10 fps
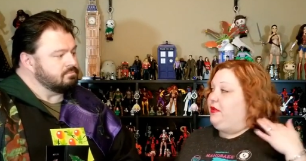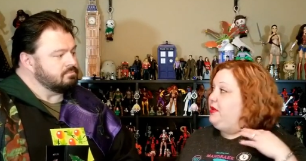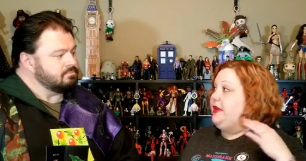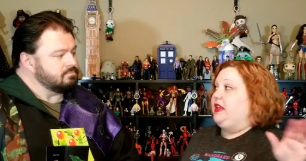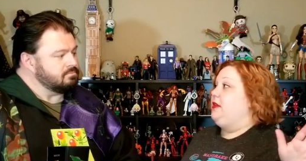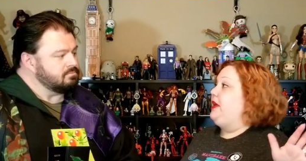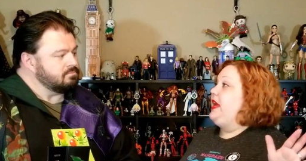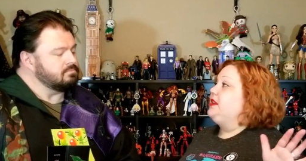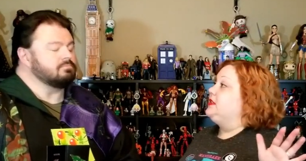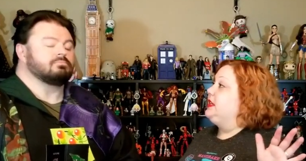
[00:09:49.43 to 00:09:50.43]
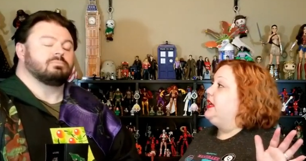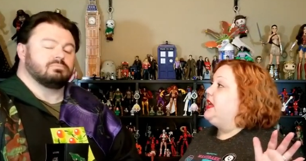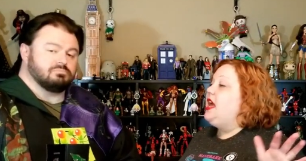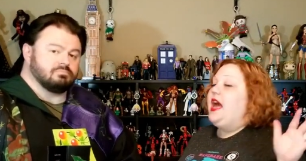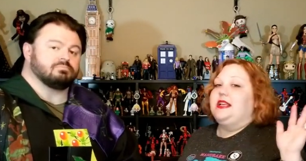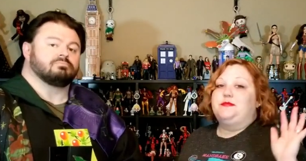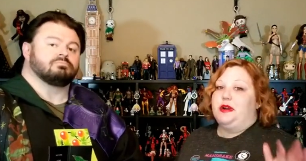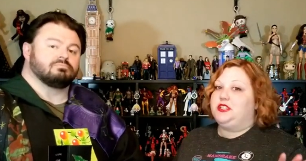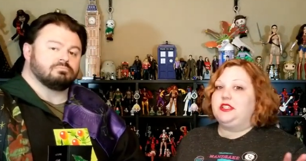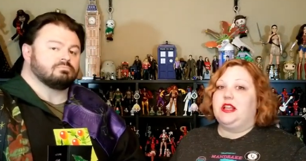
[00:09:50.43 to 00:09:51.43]
Speaker 1: would immediately be canceling it. As
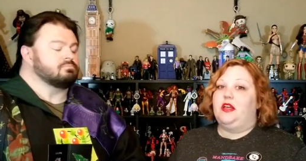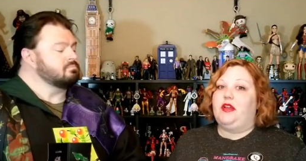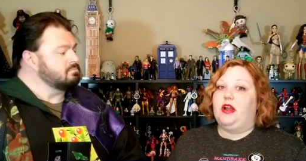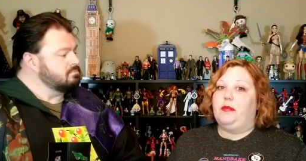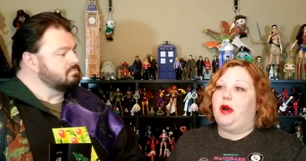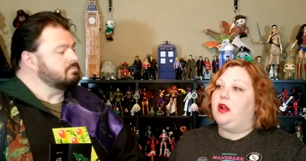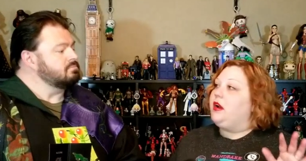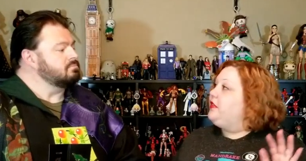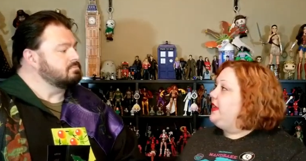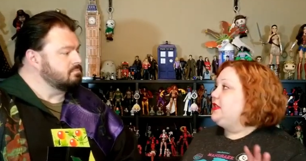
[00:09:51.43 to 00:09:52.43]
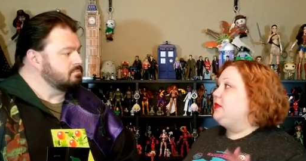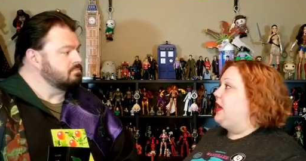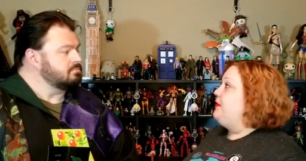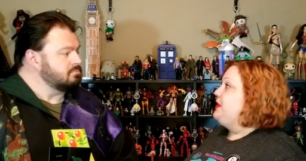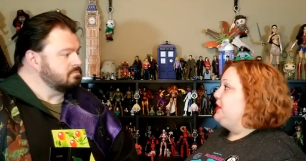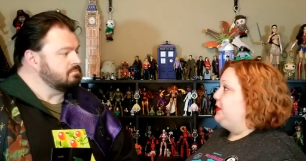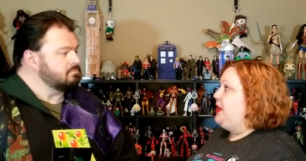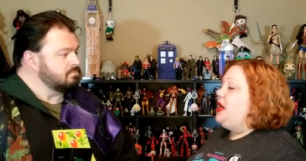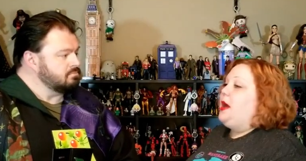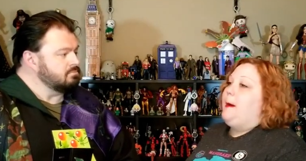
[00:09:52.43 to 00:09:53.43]
much as I love Harry Potter, that's what I would do.
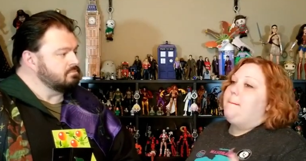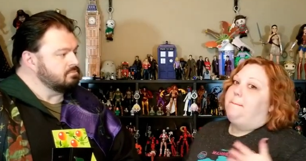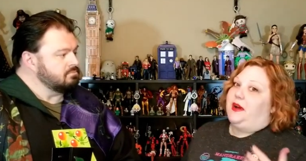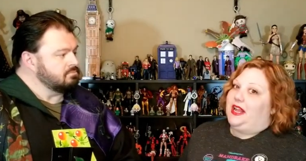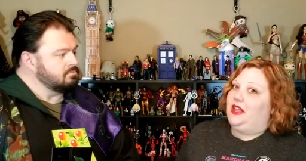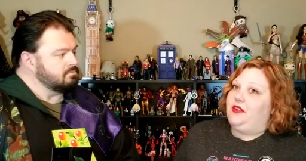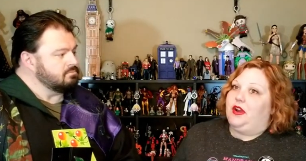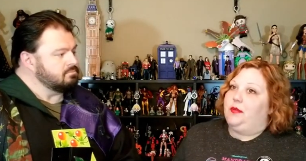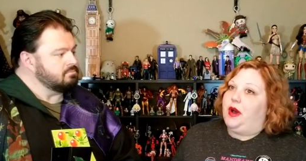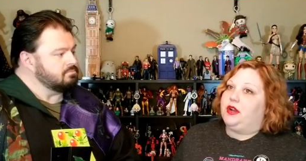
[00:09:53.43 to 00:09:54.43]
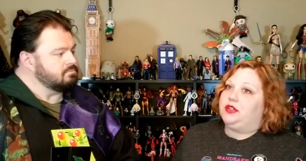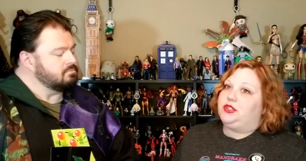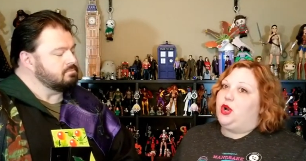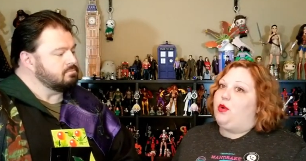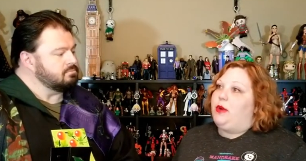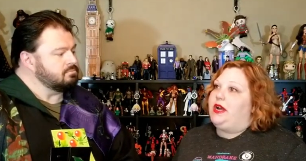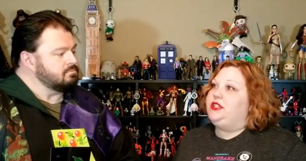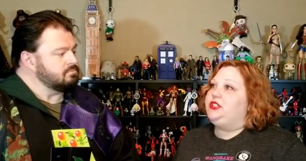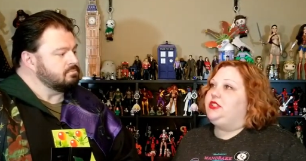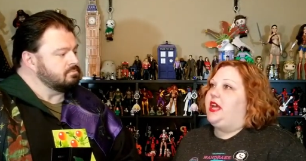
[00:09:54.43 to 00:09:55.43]
But I love Harry Potter so
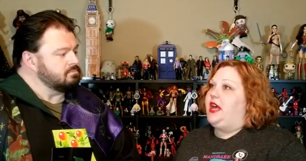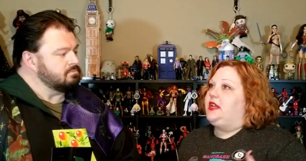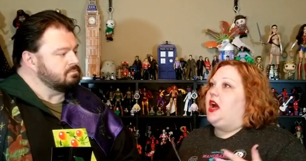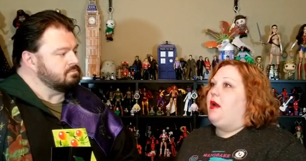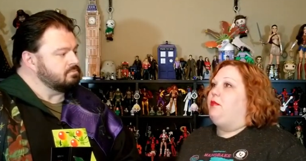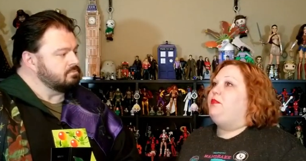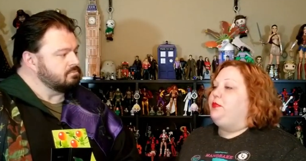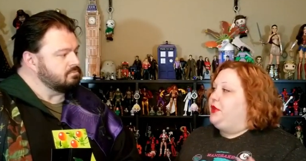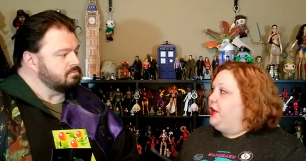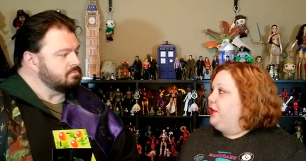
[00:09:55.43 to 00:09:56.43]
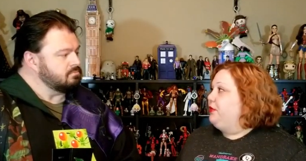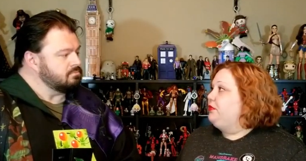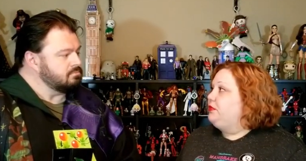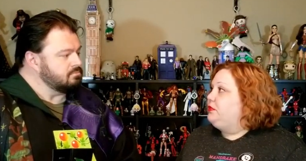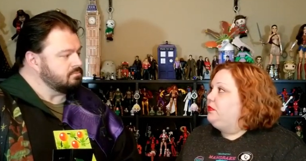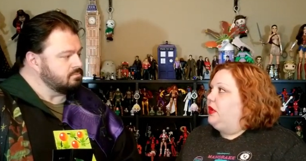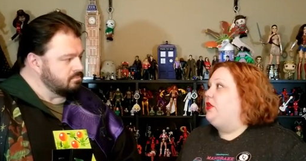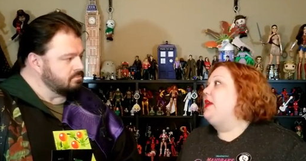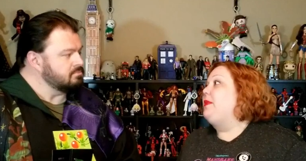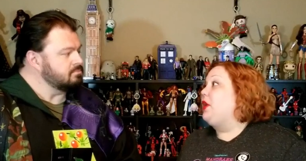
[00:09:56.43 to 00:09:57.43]
much that I, you know, I'll
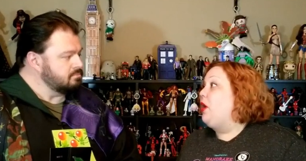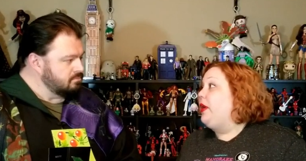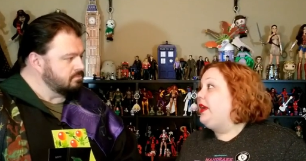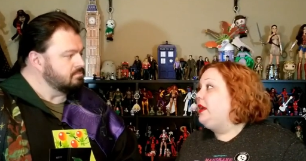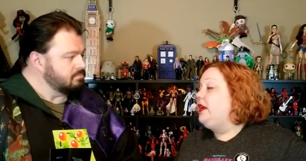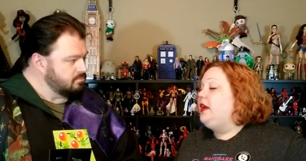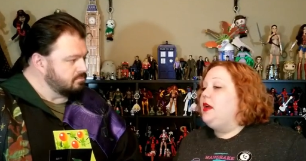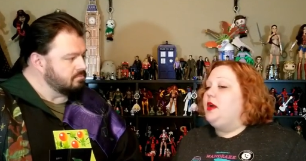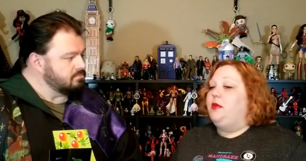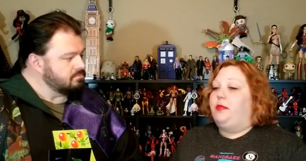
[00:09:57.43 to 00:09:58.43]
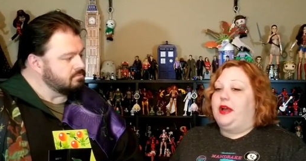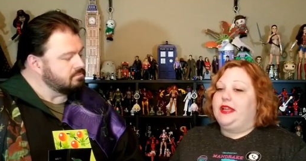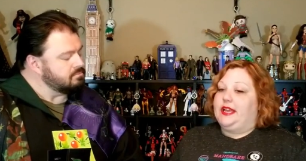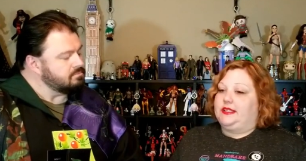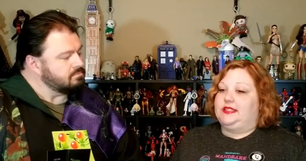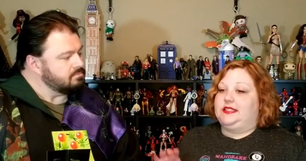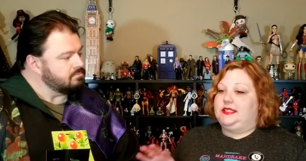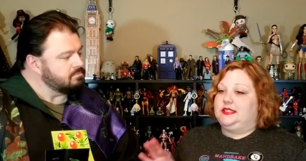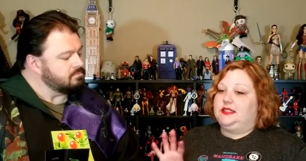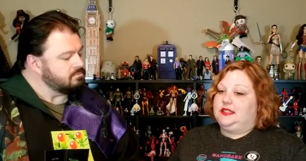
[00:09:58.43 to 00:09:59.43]
keep it going. But yes, this
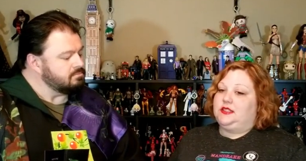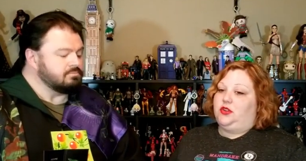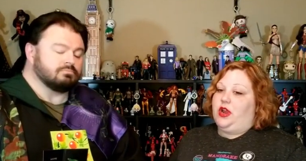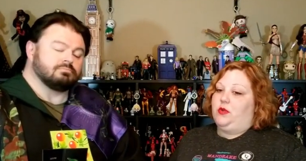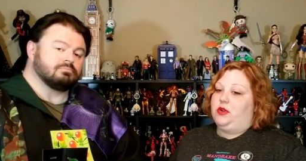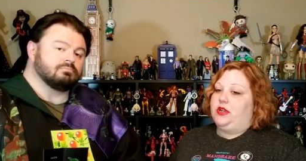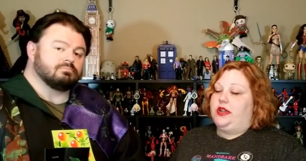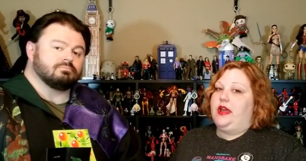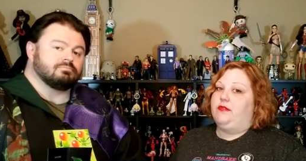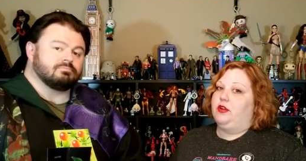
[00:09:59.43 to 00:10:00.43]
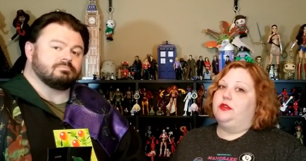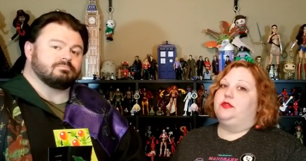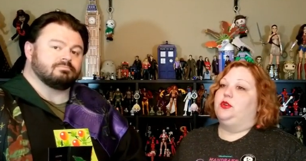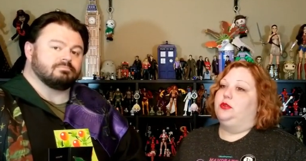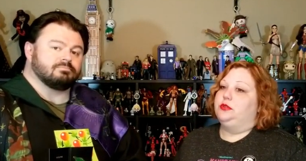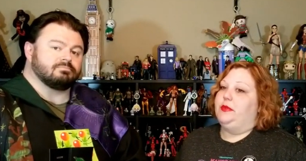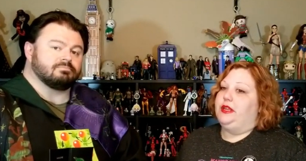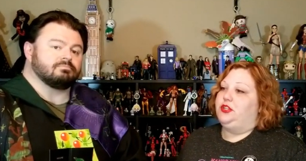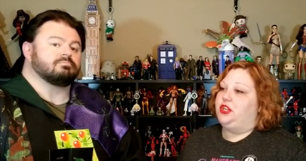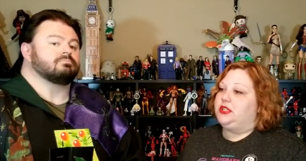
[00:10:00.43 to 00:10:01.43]
is this crate would never have sold
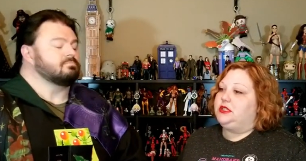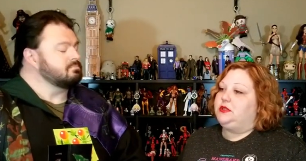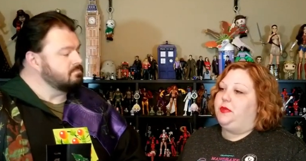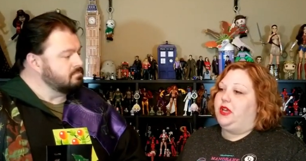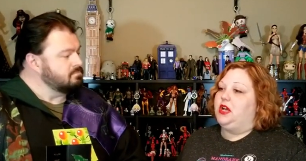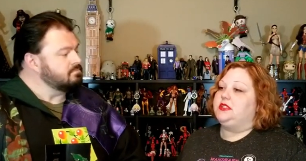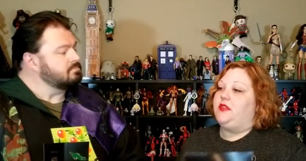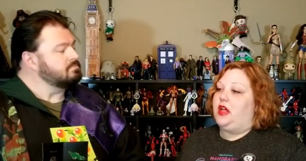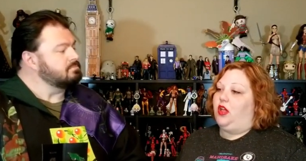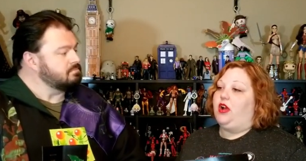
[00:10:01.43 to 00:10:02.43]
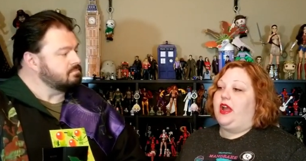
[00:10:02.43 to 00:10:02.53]
me just because of how long I